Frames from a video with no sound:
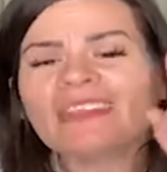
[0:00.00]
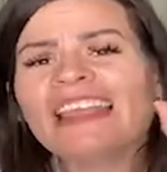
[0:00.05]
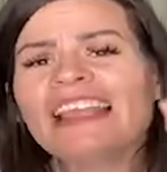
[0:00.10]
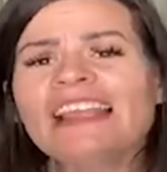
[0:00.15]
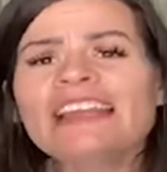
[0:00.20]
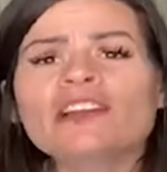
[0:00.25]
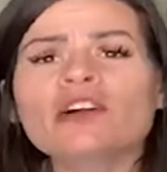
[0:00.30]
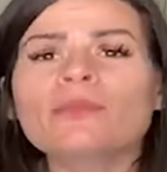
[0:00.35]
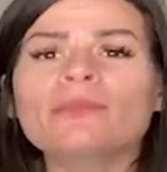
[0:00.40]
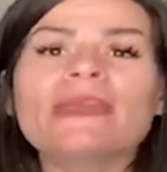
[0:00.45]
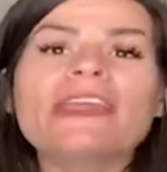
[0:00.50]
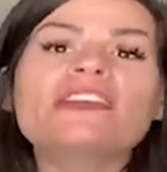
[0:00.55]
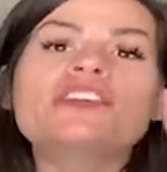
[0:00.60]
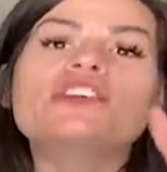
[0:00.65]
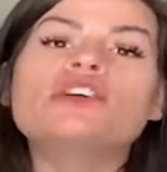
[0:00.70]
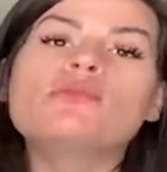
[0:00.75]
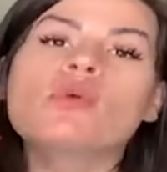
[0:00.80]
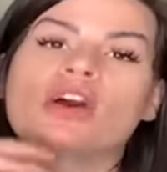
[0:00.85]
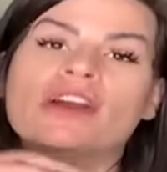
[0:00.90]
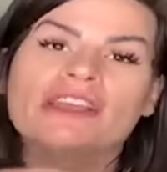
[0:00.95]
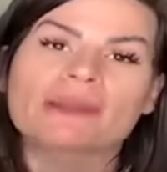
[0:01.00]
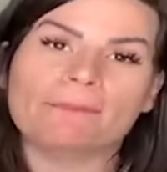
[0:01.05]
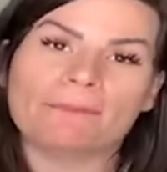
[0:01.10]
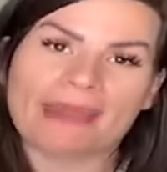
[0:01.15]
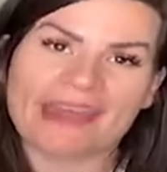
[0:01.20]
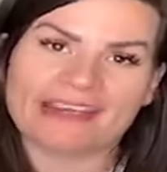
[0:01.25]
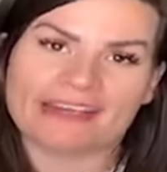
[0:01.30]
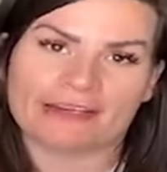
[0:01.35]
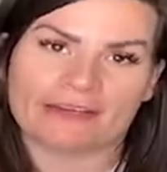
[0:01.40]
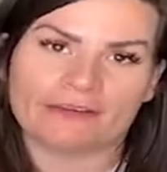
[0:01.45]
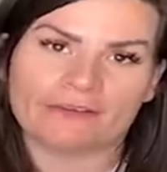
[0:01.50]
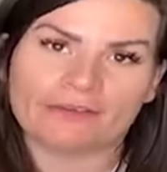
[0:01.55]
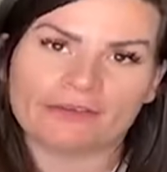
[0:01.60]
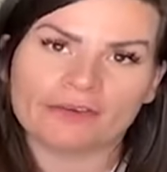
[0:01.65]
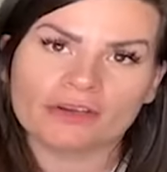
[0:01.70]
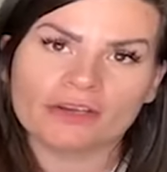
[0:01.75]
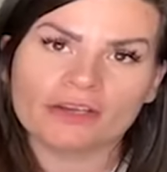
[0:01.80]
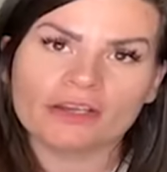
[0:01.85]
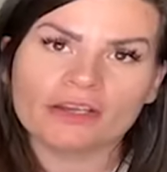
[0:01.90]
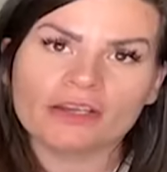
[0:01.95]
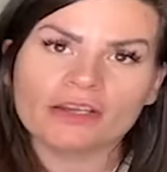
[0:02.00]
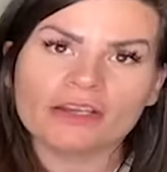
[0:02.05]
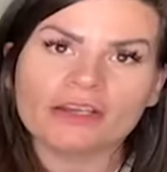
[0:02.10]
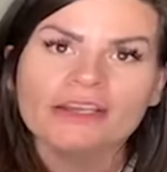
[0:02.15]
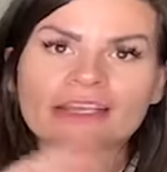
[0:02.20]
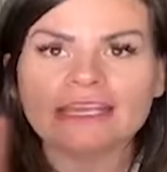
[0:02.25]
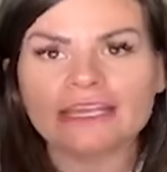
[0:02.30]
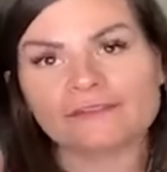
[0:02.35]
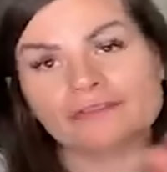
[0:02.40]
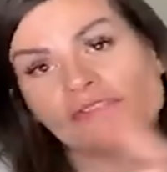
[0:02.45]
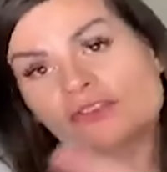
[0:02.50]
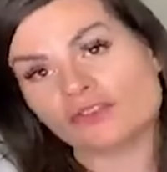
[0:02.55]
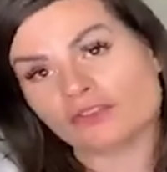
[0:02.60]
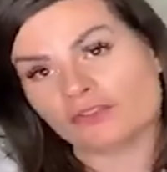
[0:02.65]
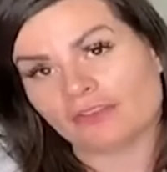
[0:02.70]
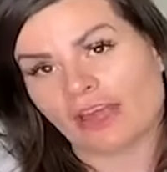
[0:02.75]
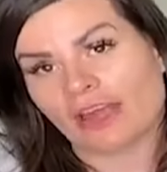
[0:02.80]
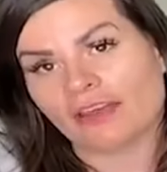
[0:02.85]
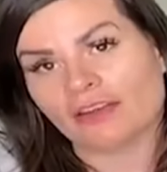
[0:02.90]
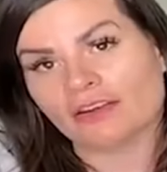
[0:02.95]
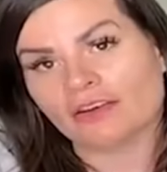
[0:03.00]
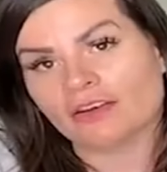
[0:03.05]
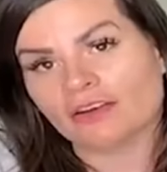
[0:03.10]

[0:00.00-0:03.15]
It'll make you more competitive if you do that.